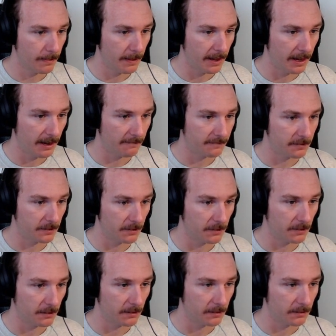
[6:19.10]

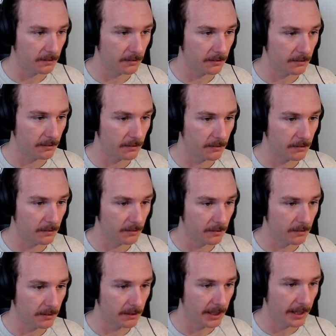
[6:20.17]
after
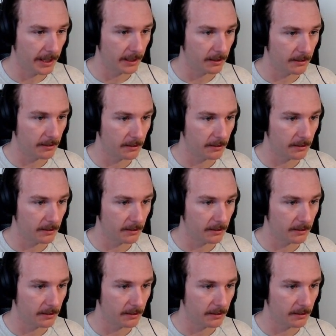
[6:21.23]
they